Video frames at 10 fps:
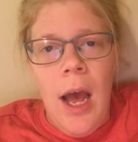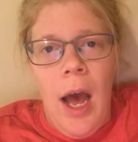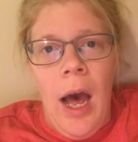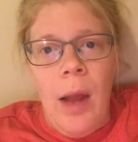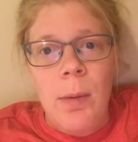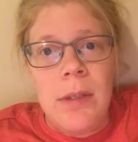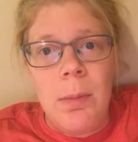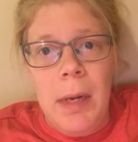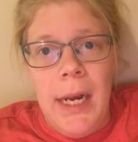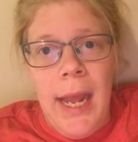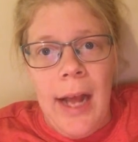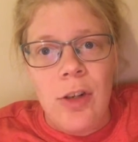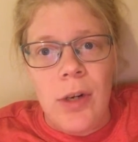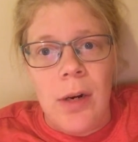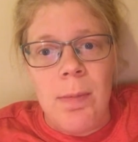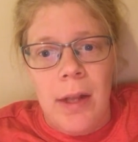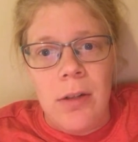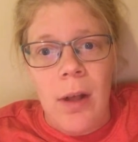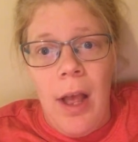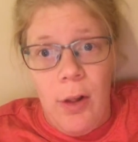I was a pediatric
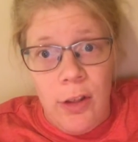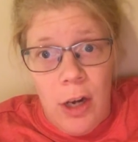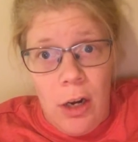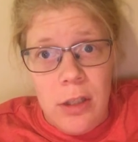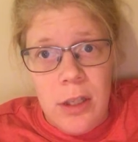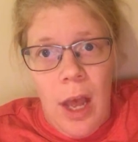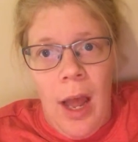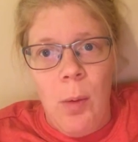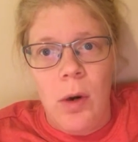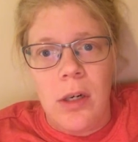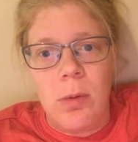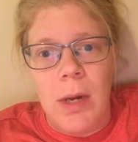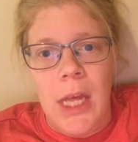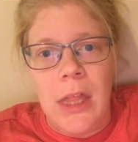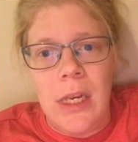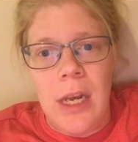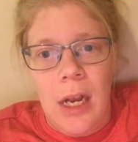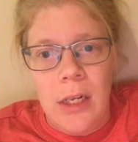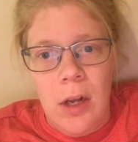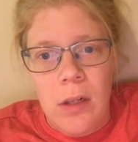mental health nurse. I worked with
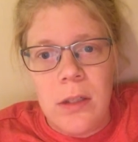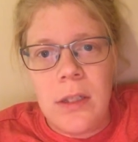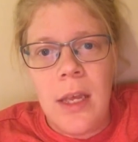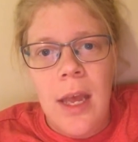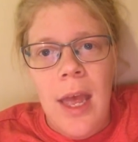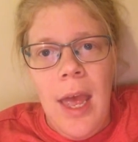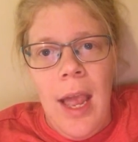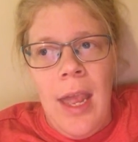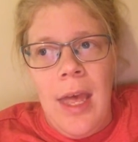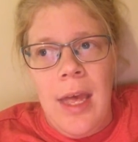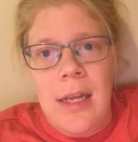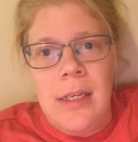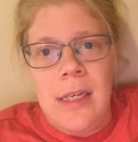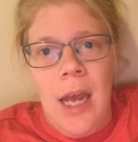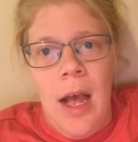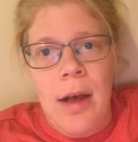young adults and